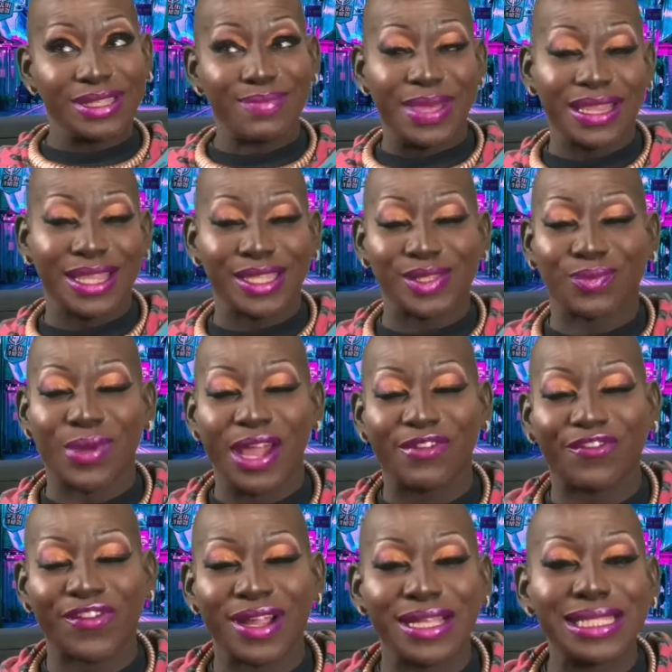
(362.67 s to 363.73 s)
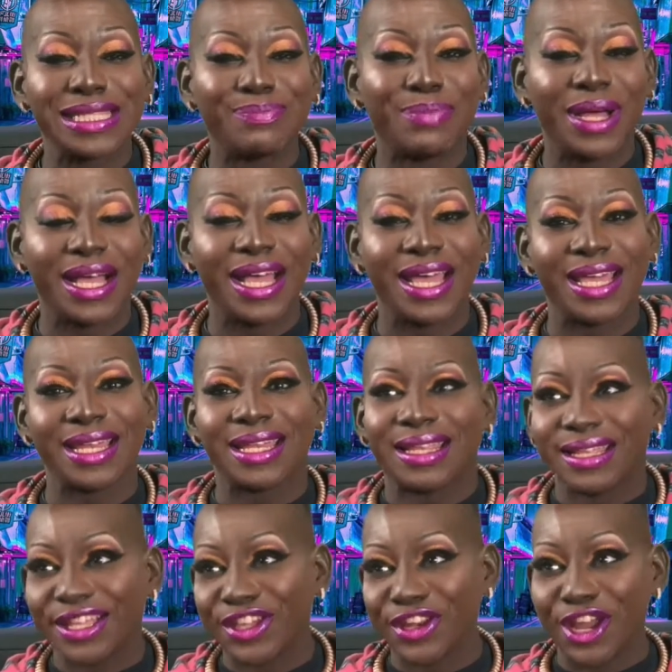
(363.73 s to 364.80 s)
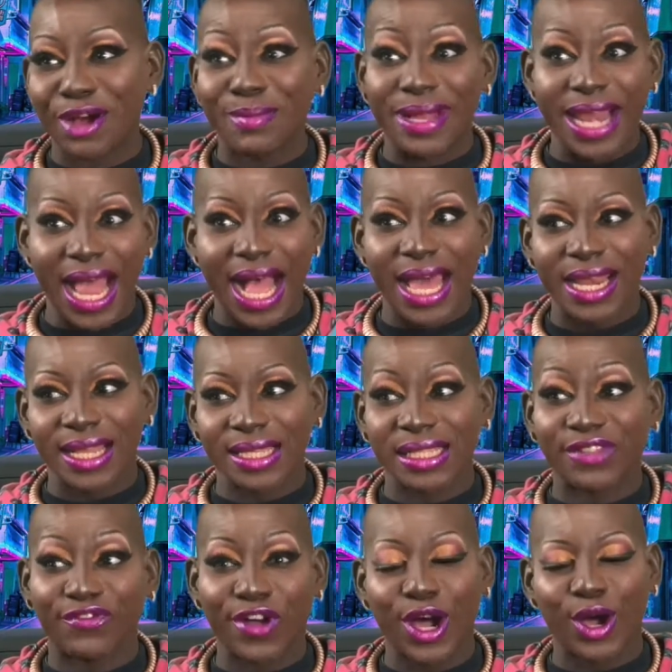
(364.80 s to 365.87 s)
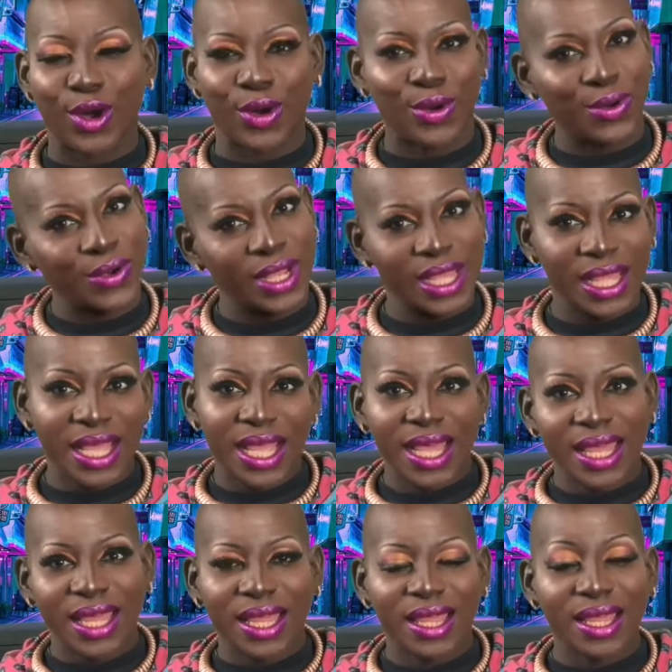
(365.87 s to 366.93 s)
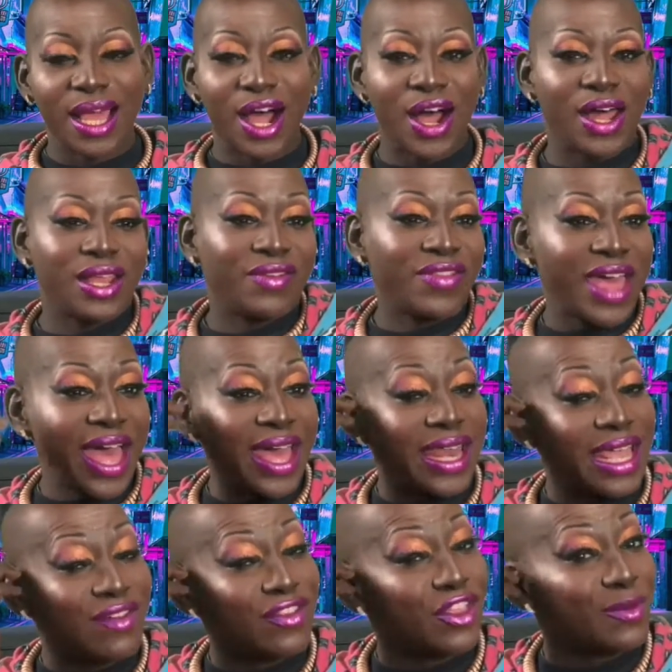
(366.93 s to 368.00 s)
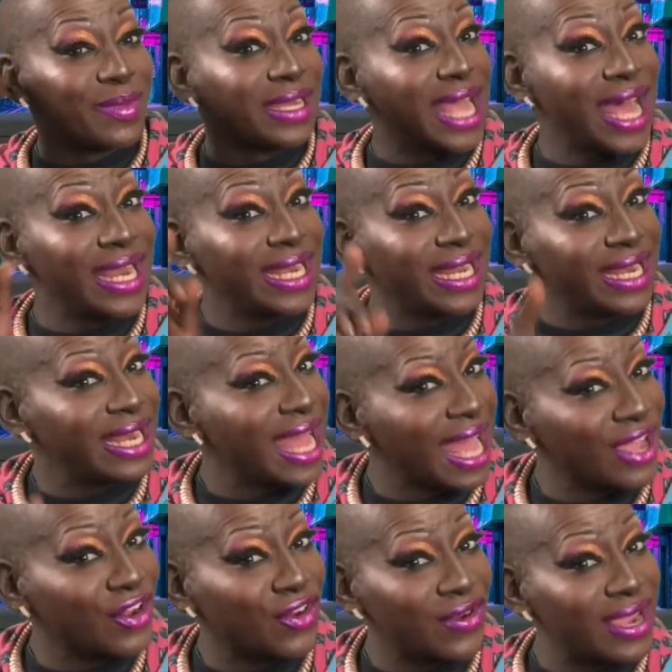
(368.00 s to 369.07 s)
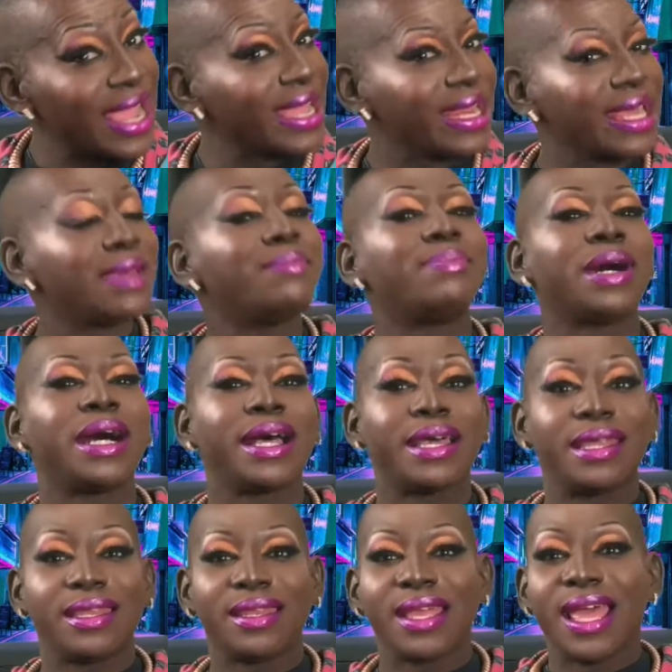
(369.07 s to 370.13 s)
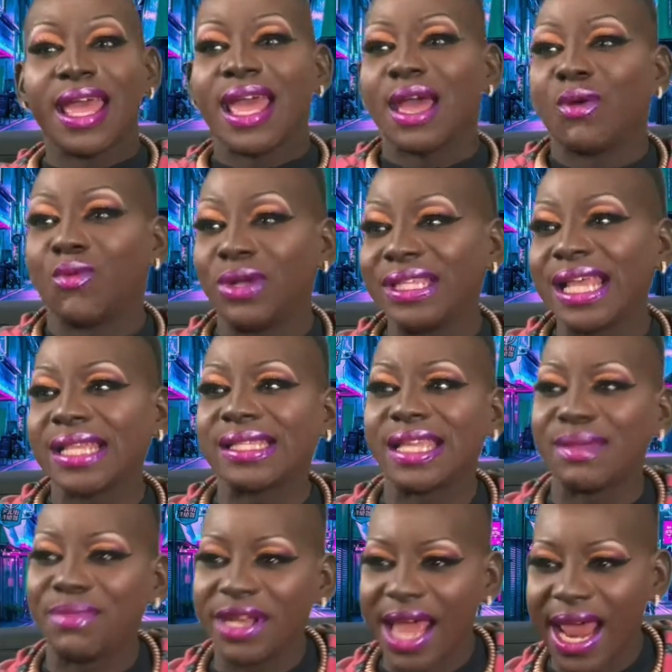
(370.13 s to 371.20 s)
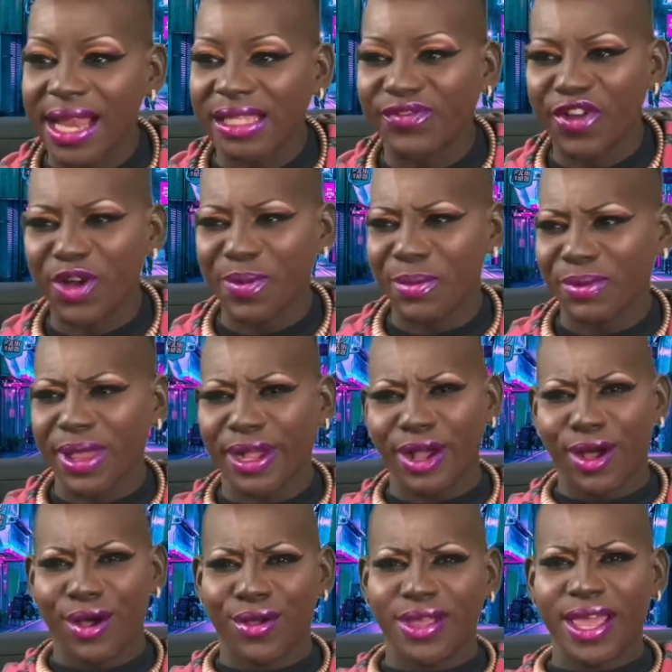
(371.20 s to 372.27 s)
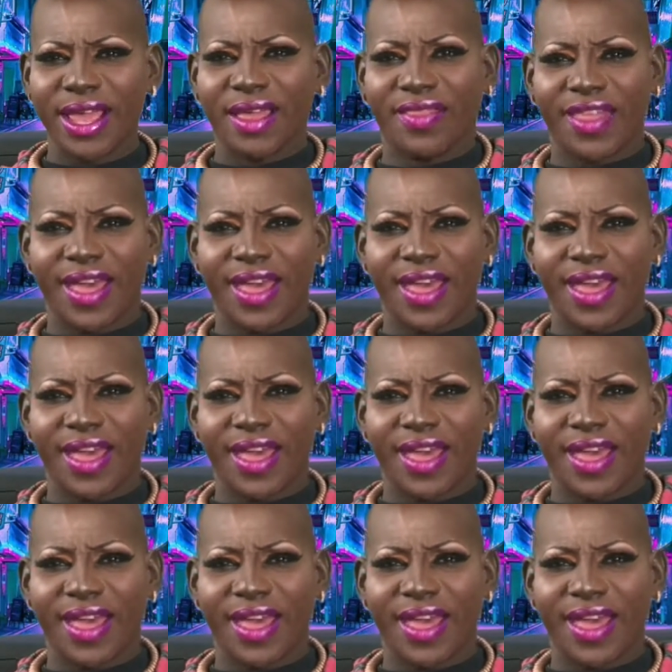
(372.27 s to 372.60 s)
make this reference, but you know, Madonna's Vogue, all of that, even though Madonna did not create it, but once I say Madonna's Vogue, people are like, oh yeah,